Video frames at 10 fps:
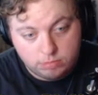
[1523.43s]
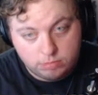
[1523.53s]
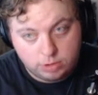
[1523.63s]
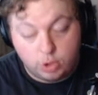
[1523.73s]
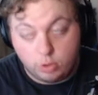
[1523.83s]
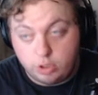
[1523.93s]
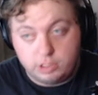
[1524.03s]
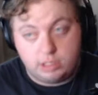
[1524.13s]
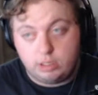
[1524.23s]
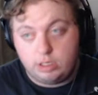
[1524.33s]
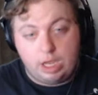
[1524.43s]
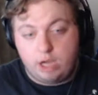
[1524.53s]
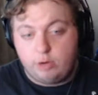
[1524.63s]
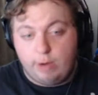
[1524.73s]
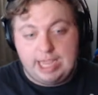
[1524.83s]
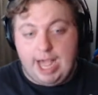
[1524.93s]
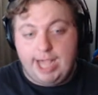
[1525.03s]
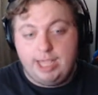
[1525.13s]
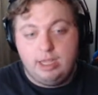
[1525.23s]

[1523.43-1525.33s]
Zordor's a great guy.